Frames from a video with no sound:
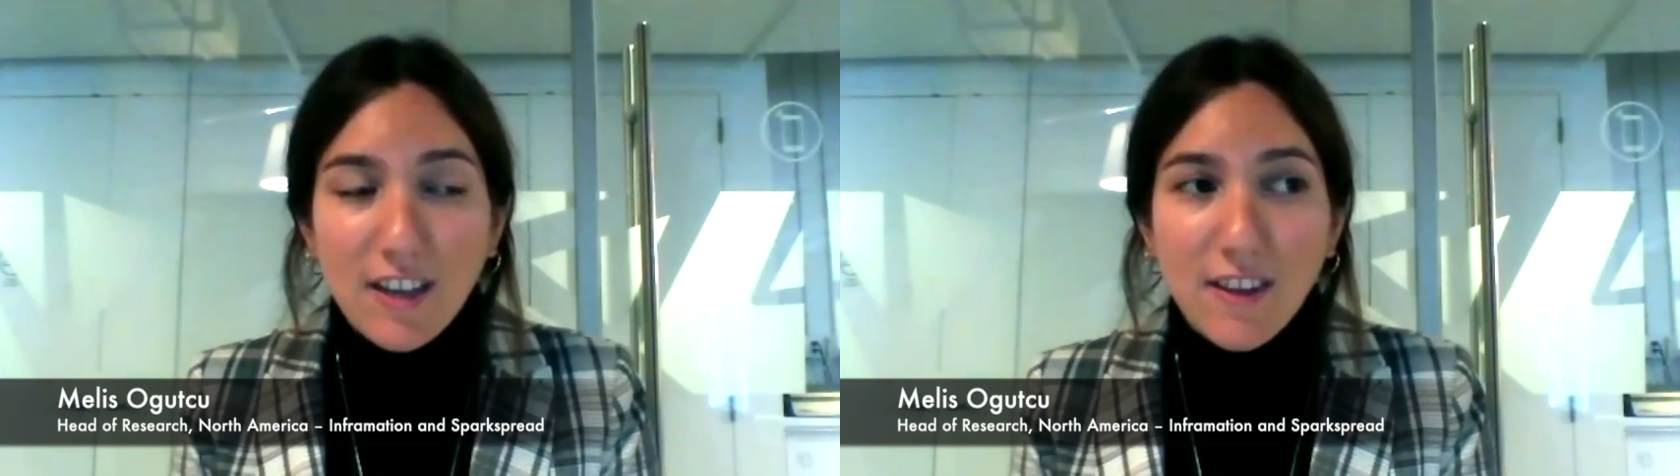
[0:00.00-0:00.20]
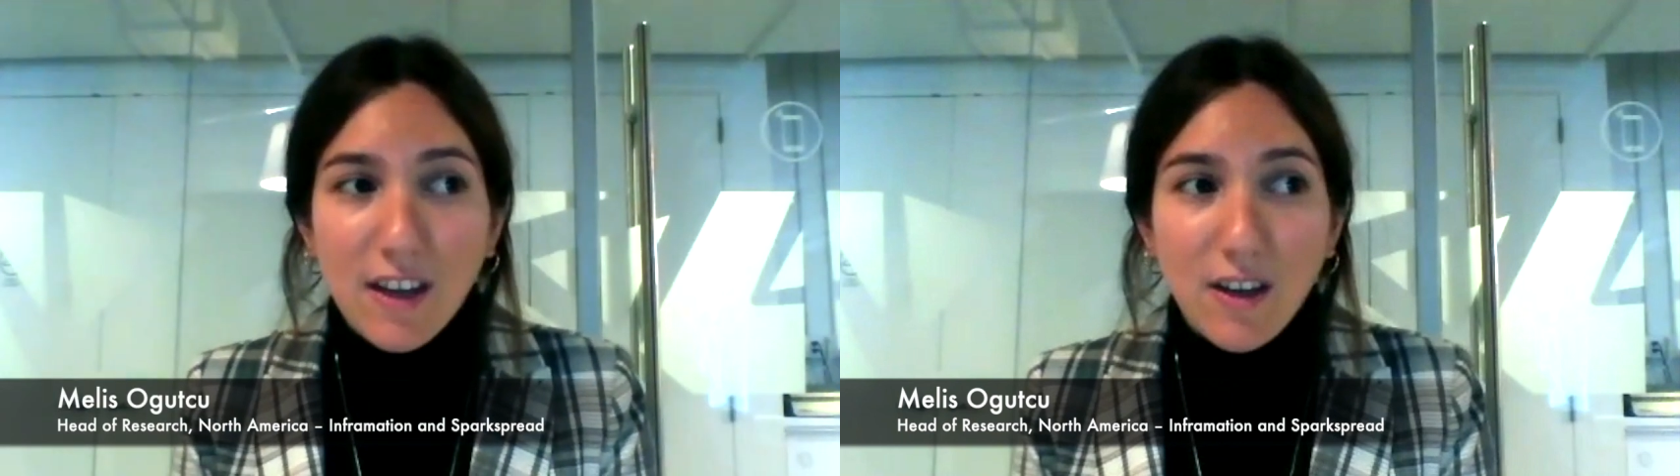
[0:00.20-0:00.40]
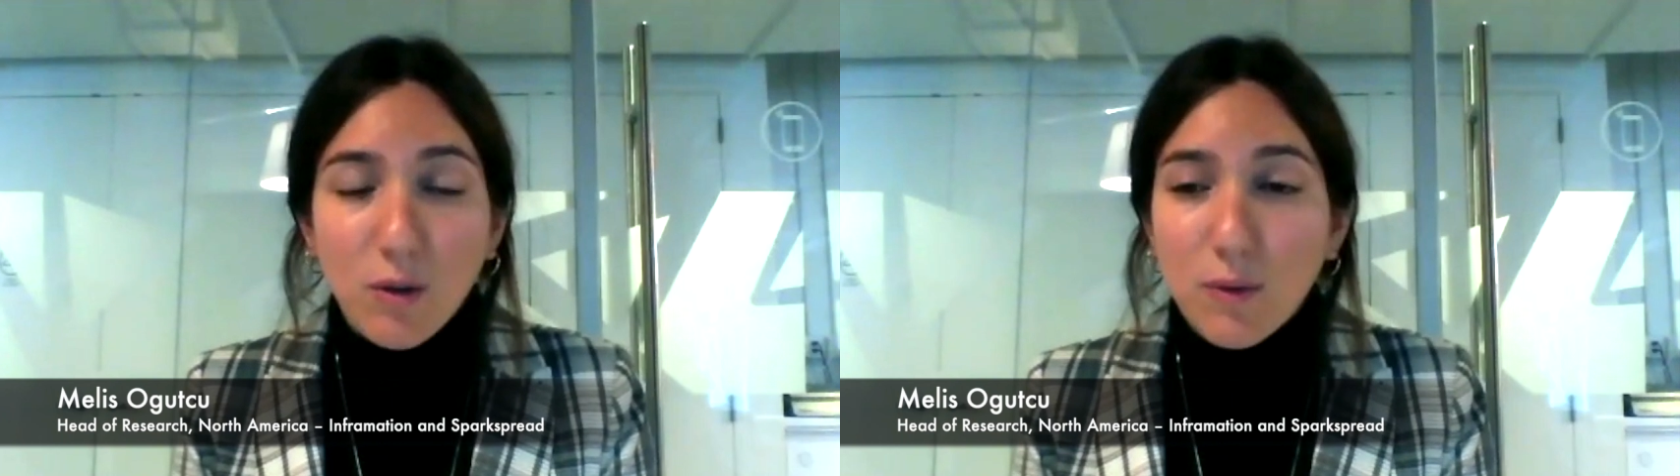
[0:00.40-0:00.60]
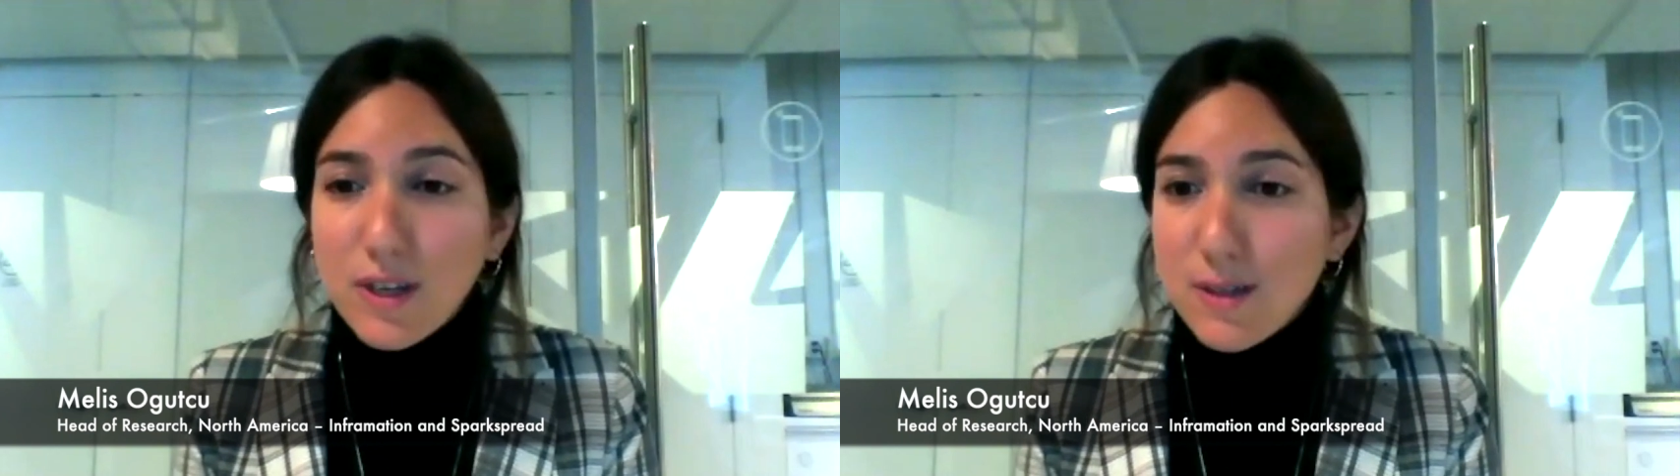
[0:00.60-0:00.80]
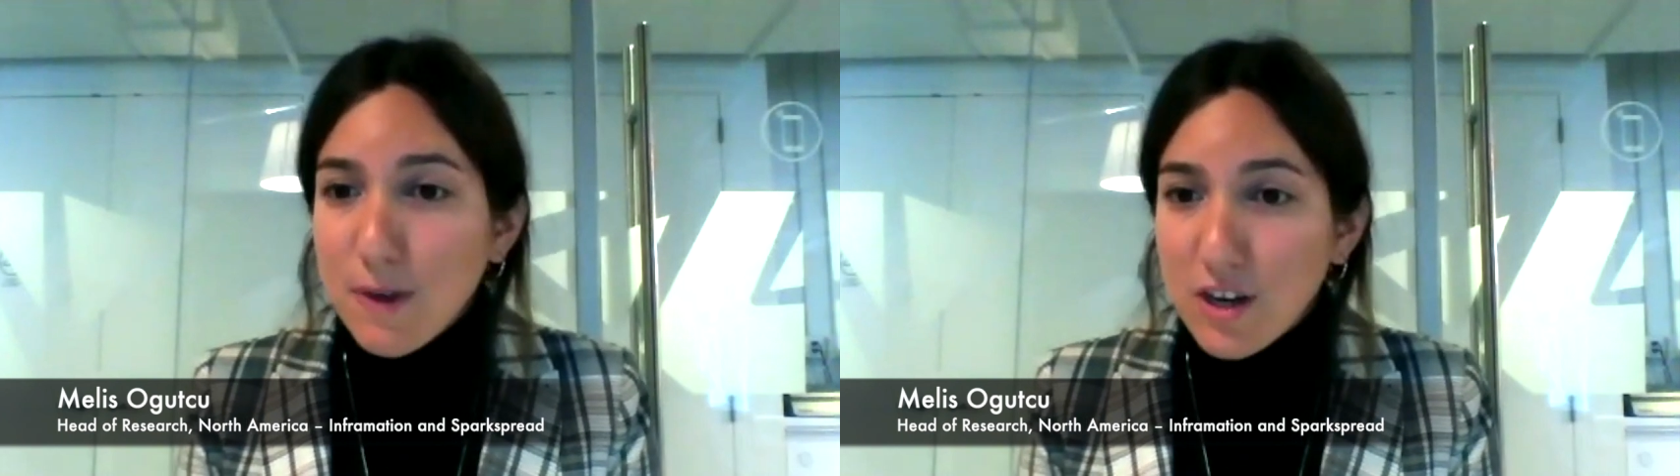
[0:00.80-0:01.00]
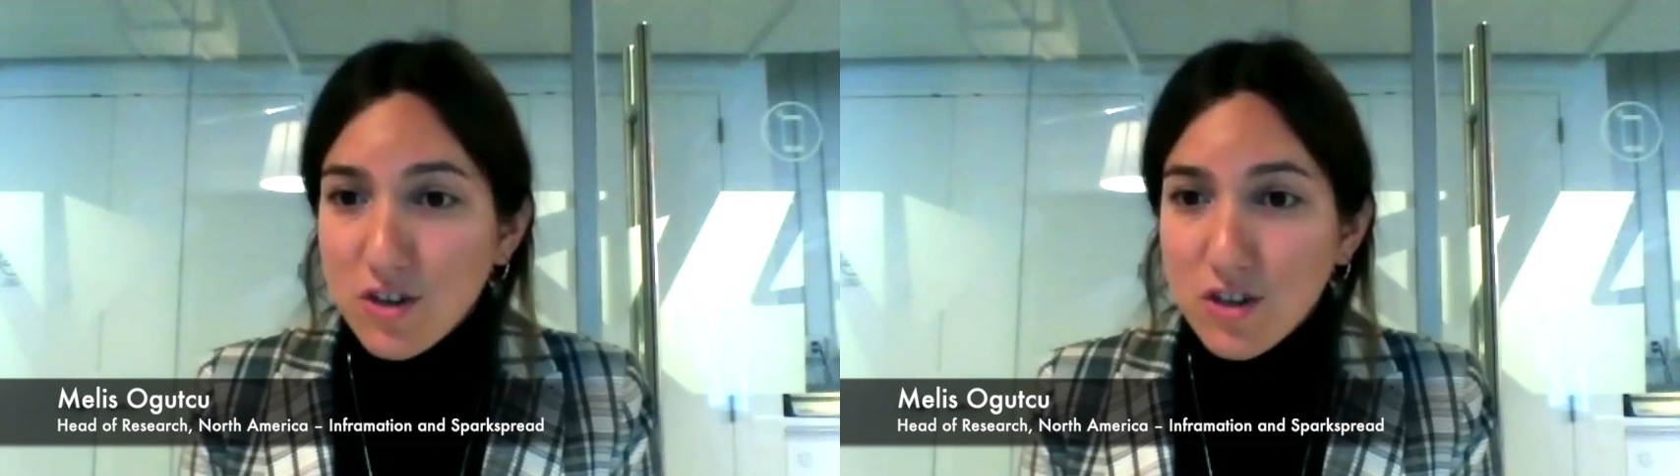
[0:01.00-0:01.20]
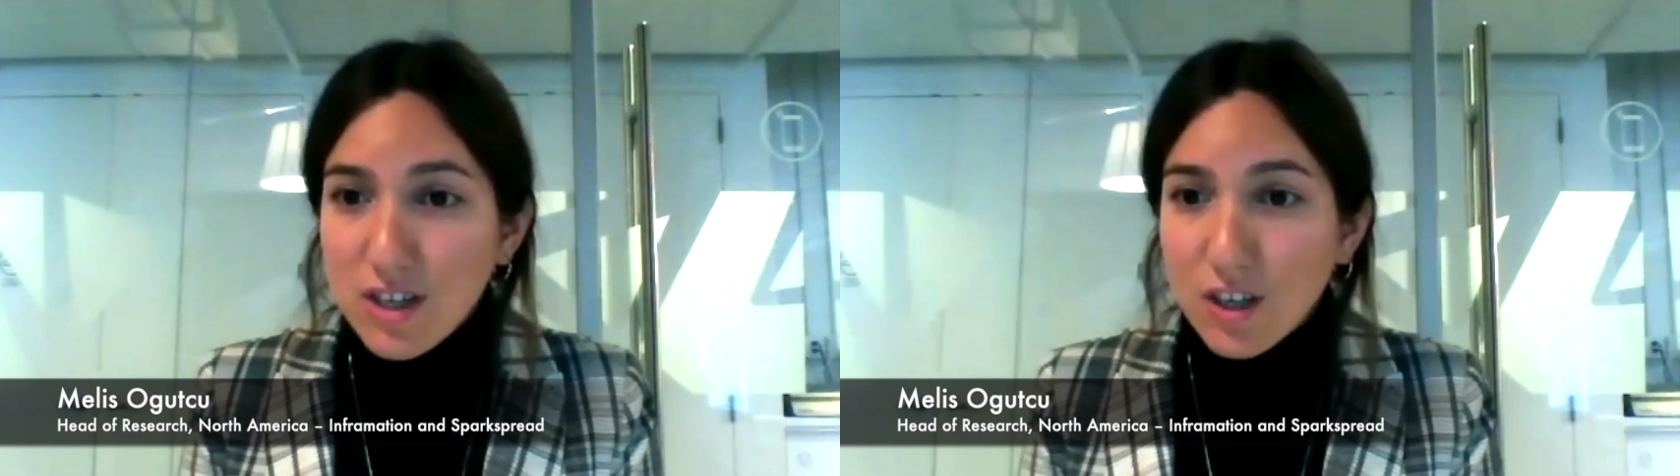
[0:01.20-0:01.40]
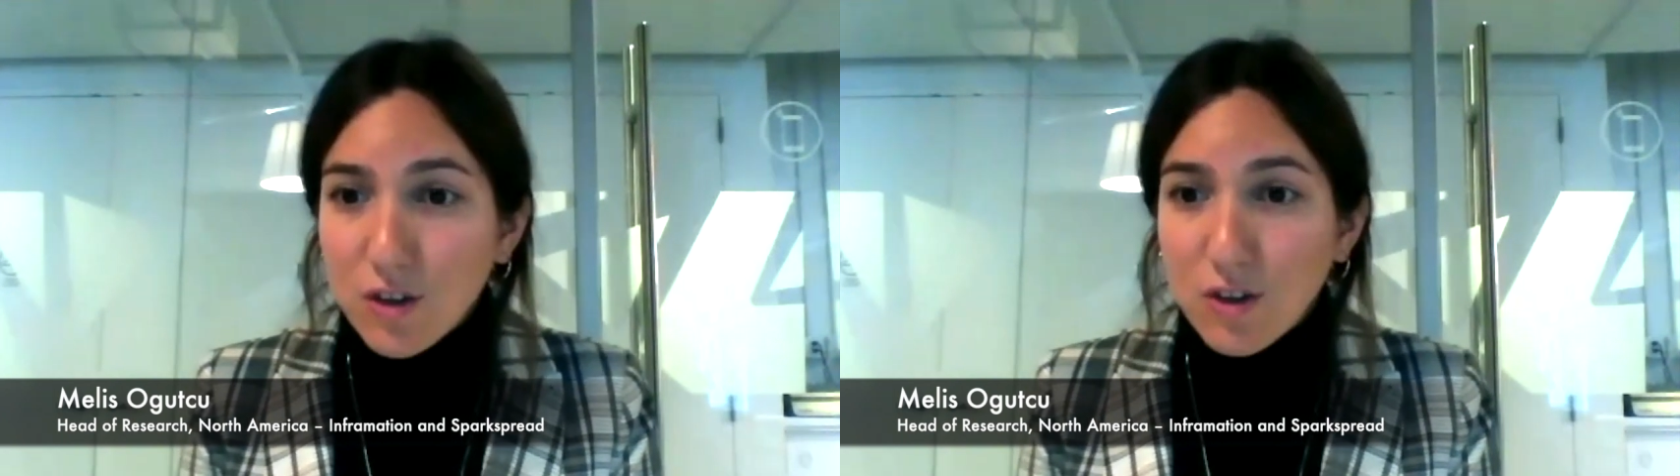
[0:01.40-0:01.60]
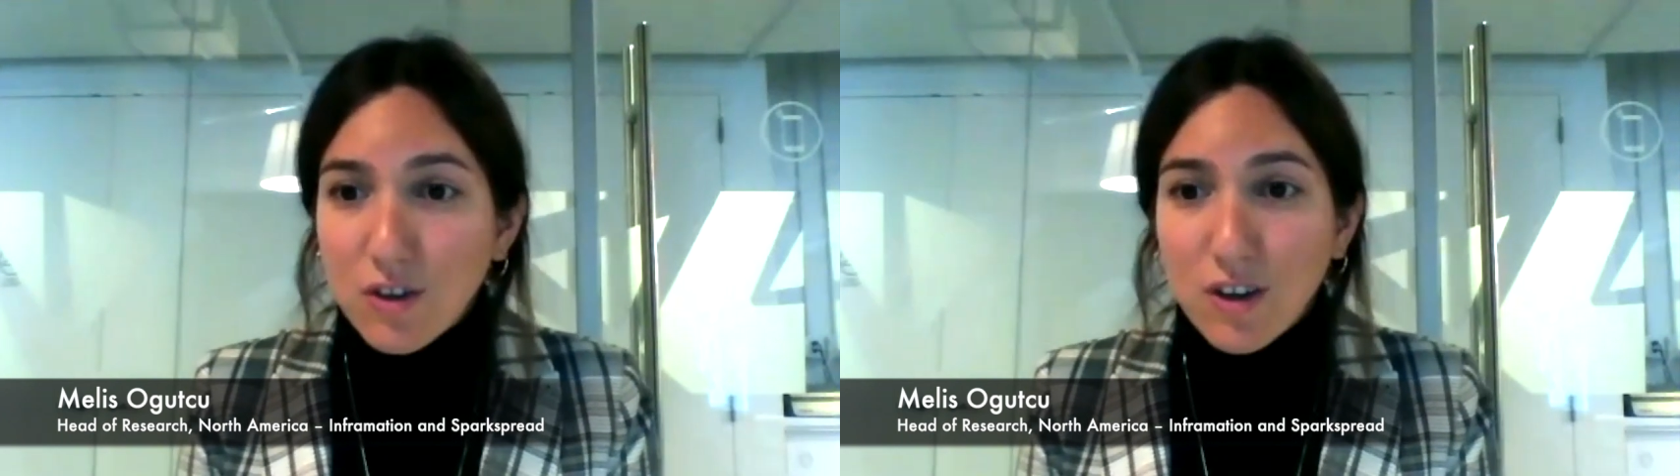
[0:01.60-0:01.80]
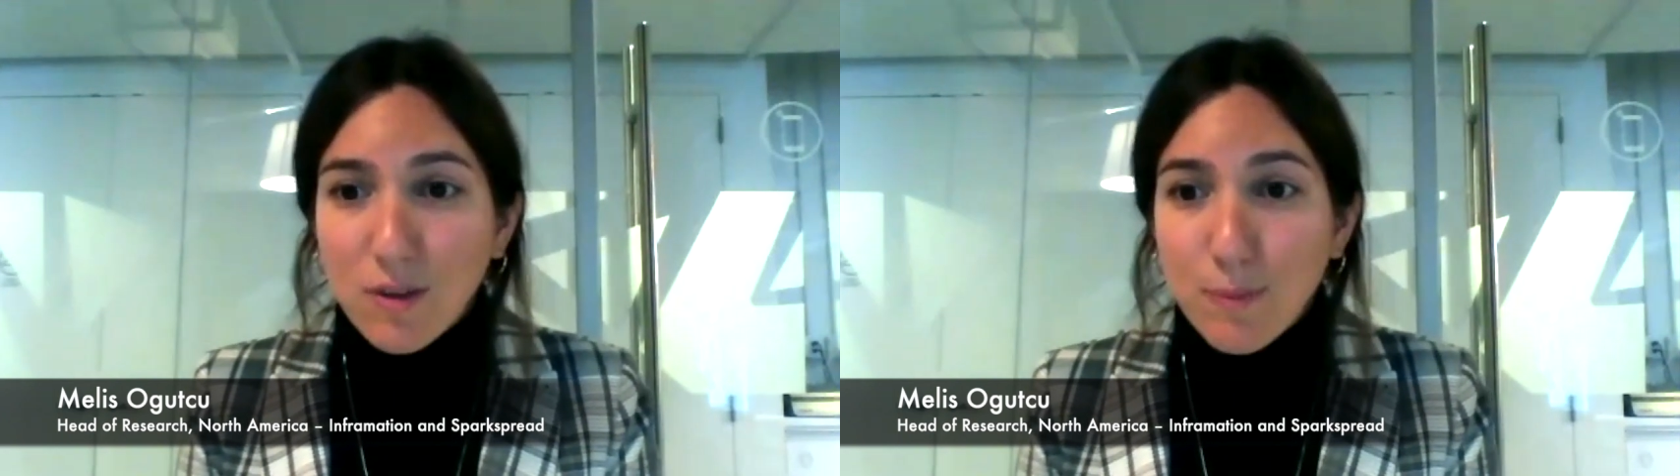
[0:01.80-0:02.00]
They always manage to
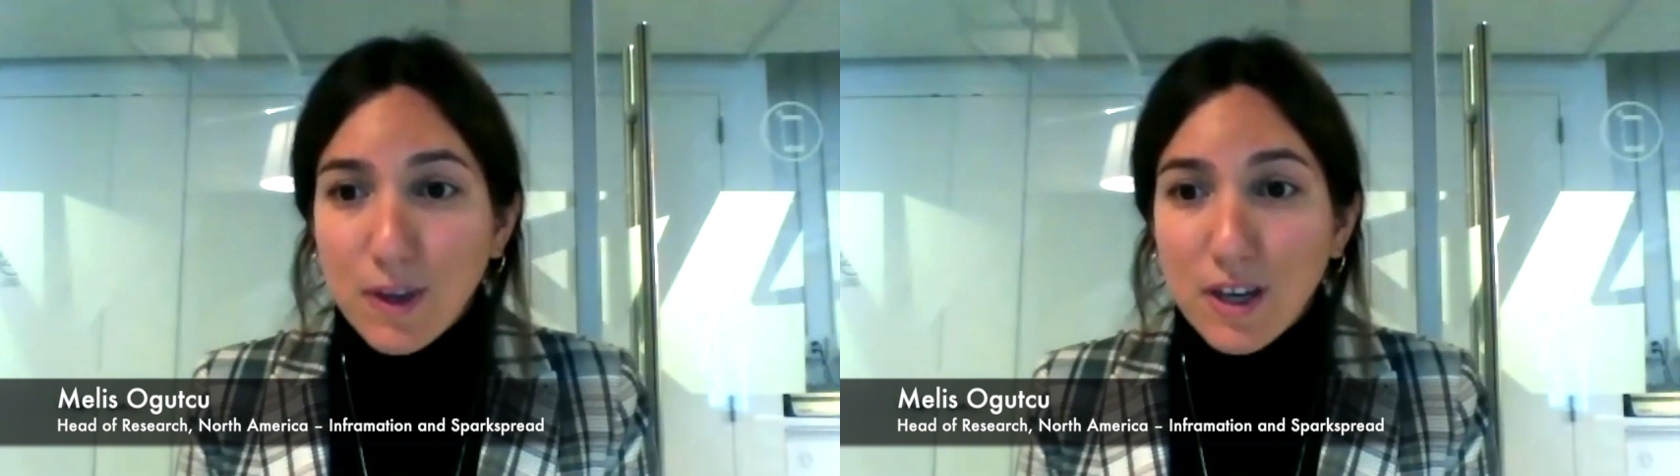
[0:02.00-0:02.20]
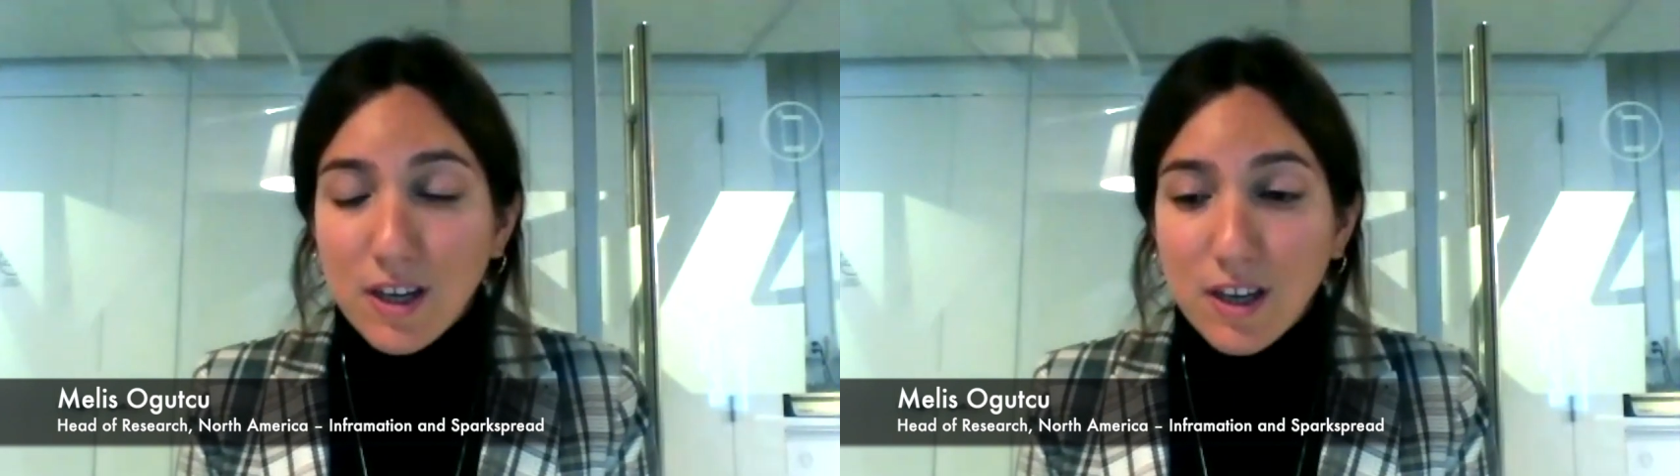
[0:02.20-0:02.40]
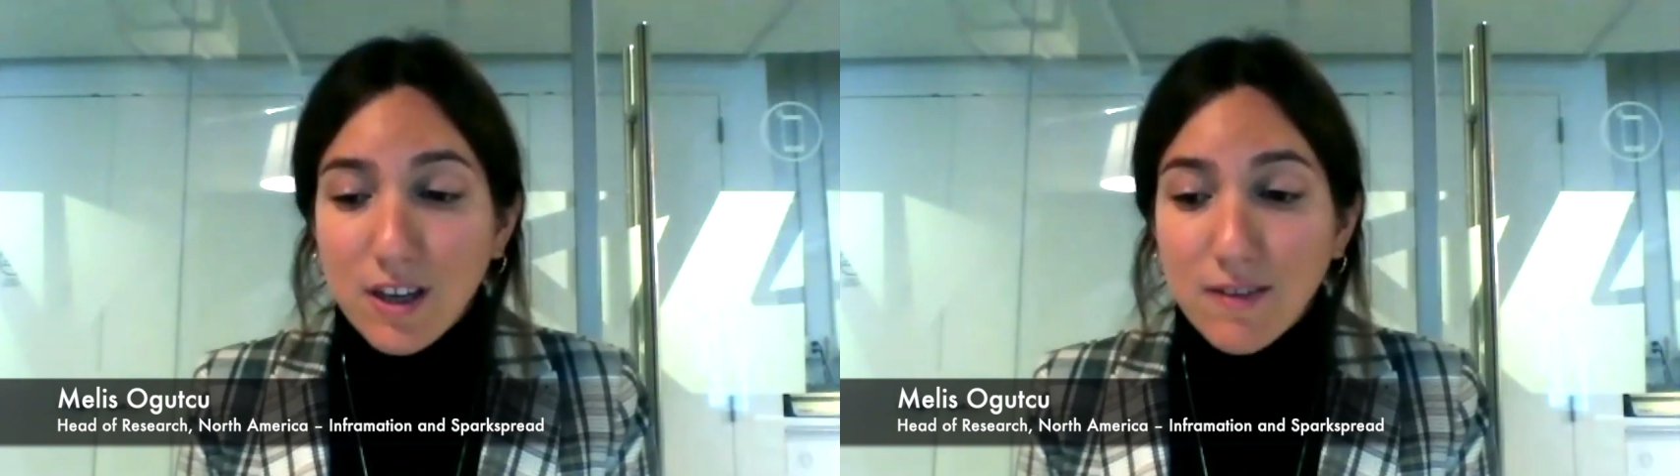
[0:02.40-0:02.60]
secure a big,